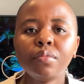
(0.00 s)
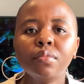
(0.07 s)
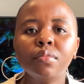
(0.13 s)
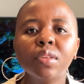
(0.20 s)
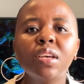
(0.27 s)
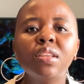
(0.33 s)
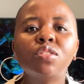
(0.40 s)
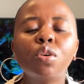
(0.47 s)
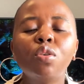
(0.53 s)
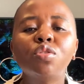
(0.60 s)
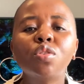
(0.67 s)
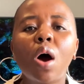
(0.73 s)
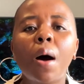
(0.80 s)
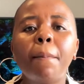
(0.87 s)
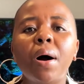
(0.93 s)
it's also
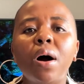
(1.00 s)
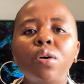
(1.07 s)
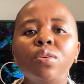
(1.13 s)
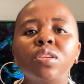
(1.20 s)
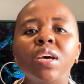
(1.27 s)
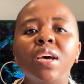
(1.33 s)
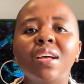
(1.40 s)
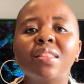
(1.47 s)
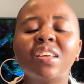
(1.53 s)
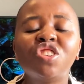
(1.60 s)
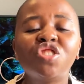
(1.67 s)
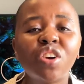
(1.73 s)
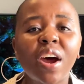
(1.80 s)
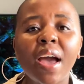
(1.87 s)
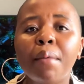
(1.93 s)
about the
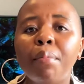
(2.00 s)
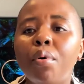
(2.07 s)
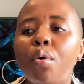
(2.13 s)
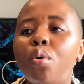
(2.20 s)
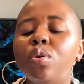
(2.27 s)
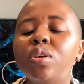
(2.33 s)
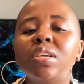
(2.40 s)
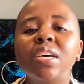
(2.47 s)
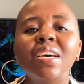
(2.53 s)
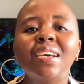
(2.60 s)
tripod.